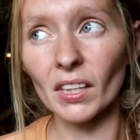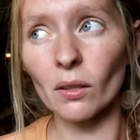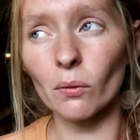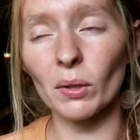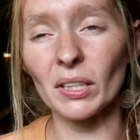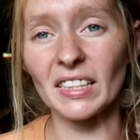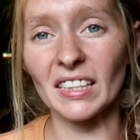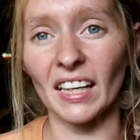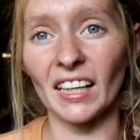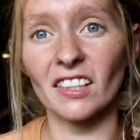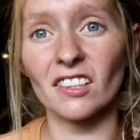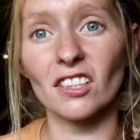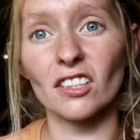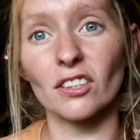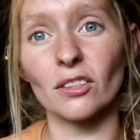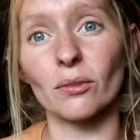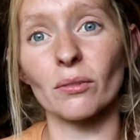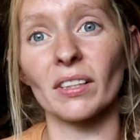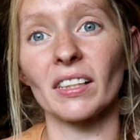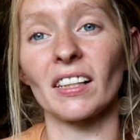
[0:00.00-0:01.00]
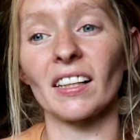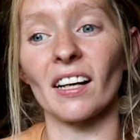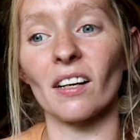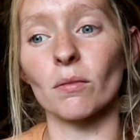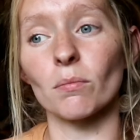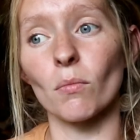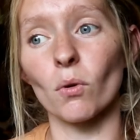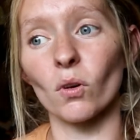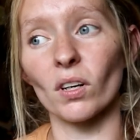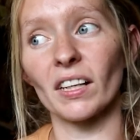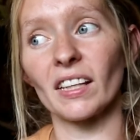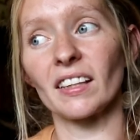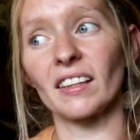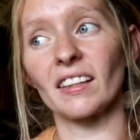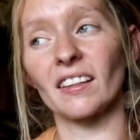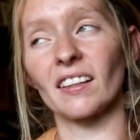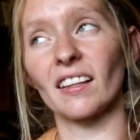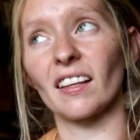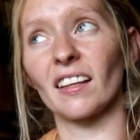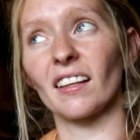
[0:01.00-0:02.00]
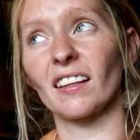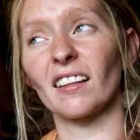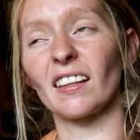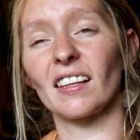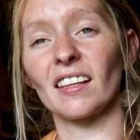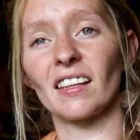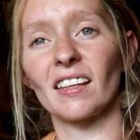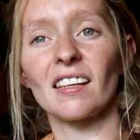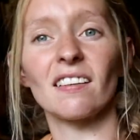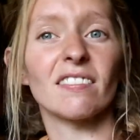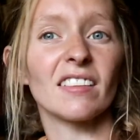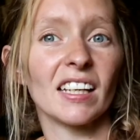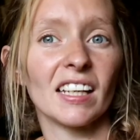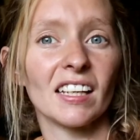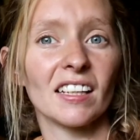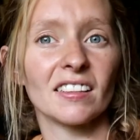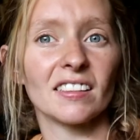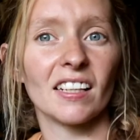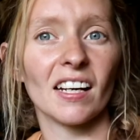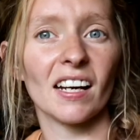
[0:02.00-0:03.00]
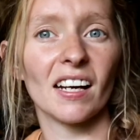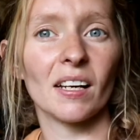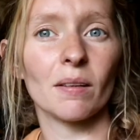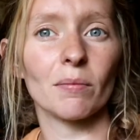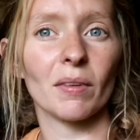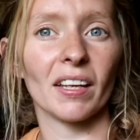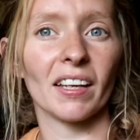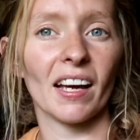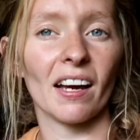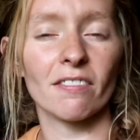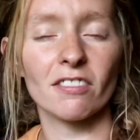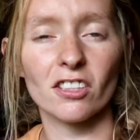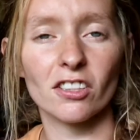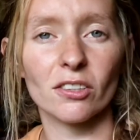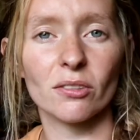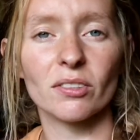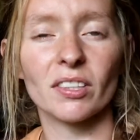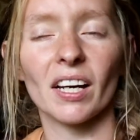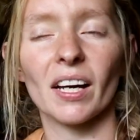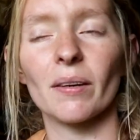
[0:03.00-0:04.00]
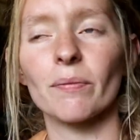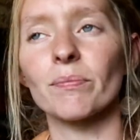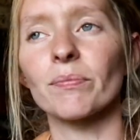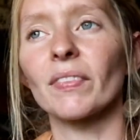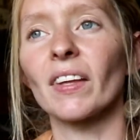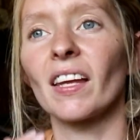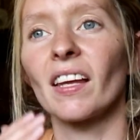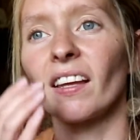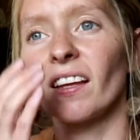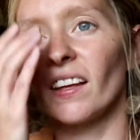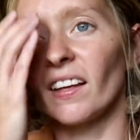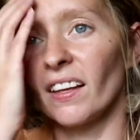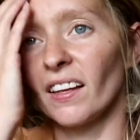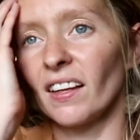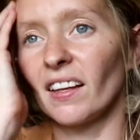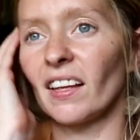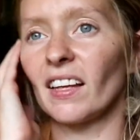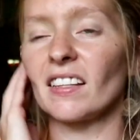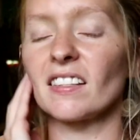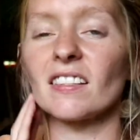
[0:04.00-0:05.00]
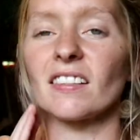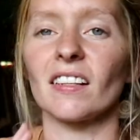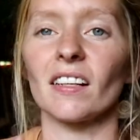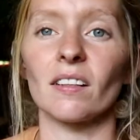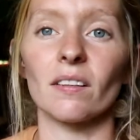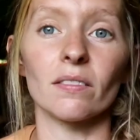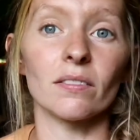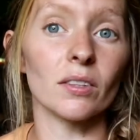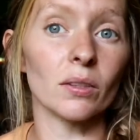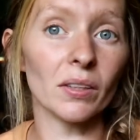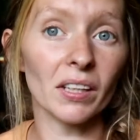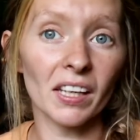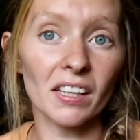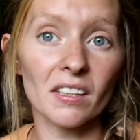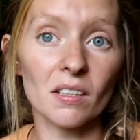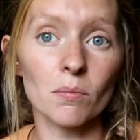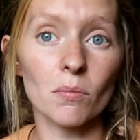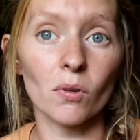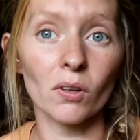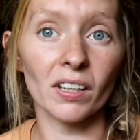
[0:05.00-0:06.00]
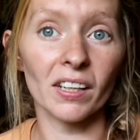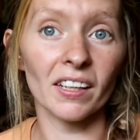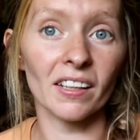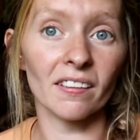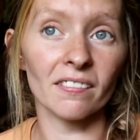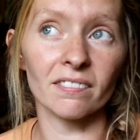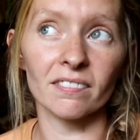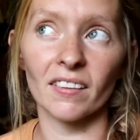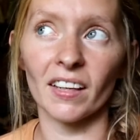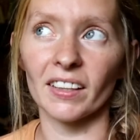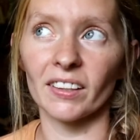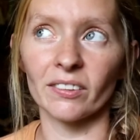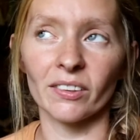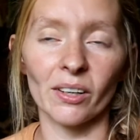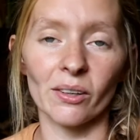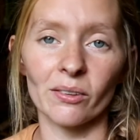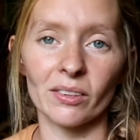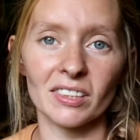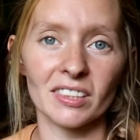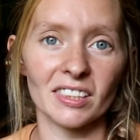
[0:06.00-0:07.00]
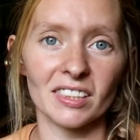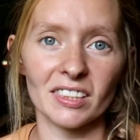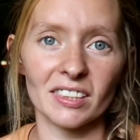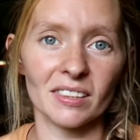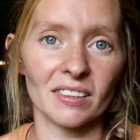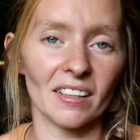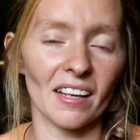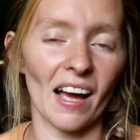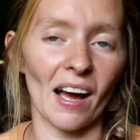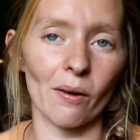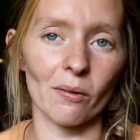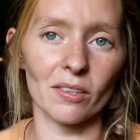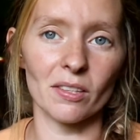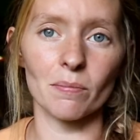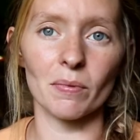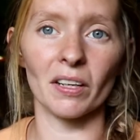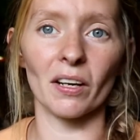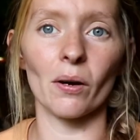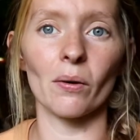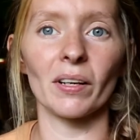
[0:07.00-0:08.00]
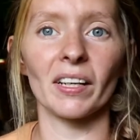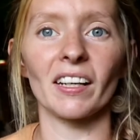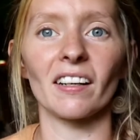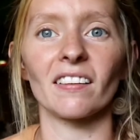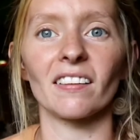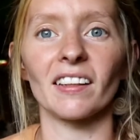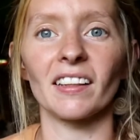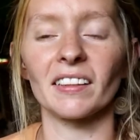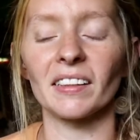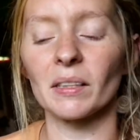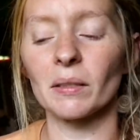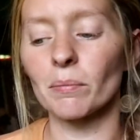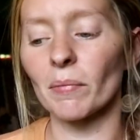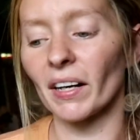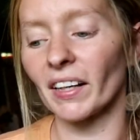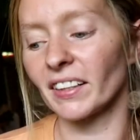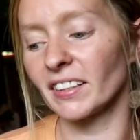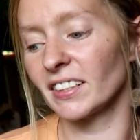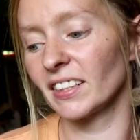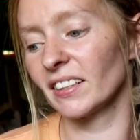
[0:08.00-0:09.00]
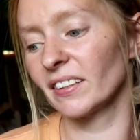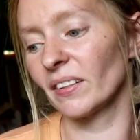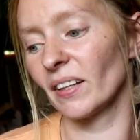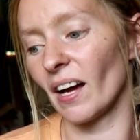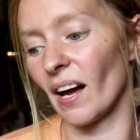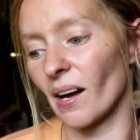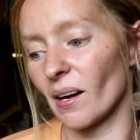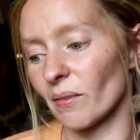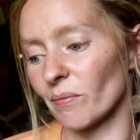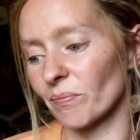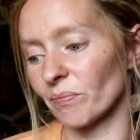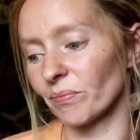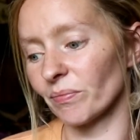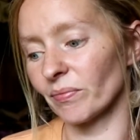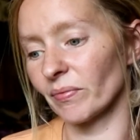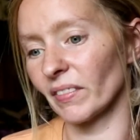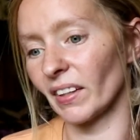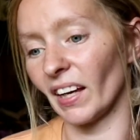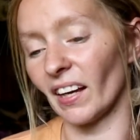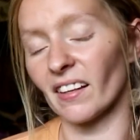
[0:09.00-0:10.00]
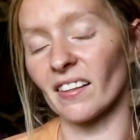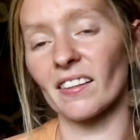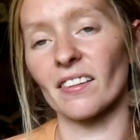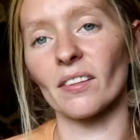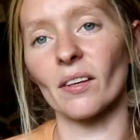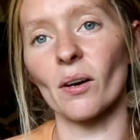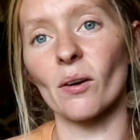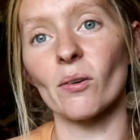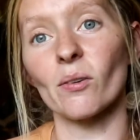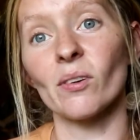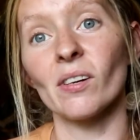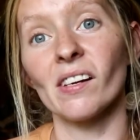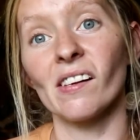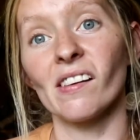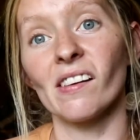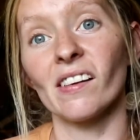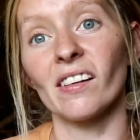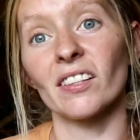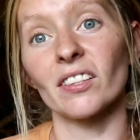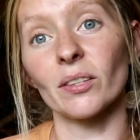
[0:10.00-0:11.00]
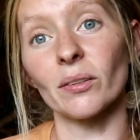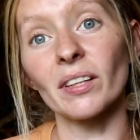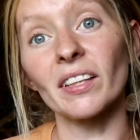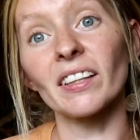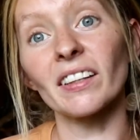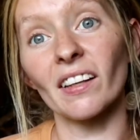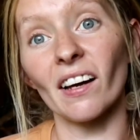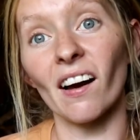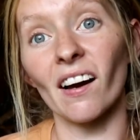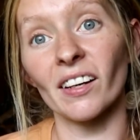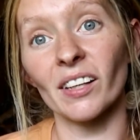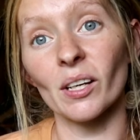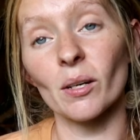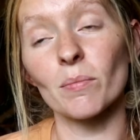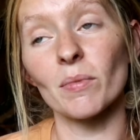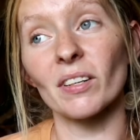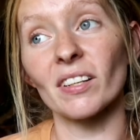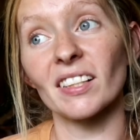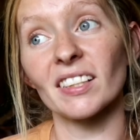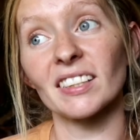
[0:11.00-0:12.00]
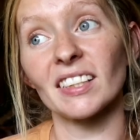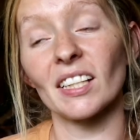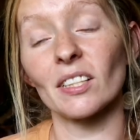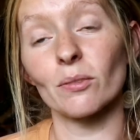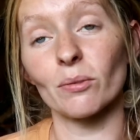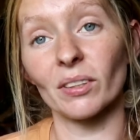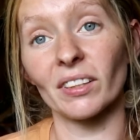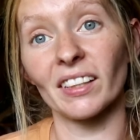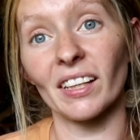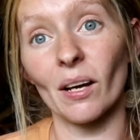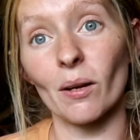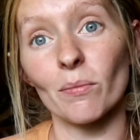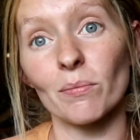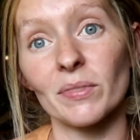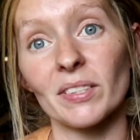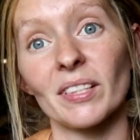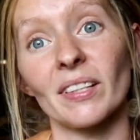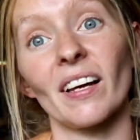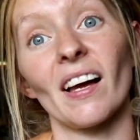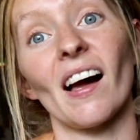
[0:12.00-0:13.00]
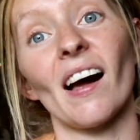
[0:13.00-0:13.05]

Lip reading: We tend to do read aloud more in the evening time, like afternoon time, instead of doing it in the morning. I don't know, it's just how it's been going here lately, but yeah, so doing the audiobooks has really helped.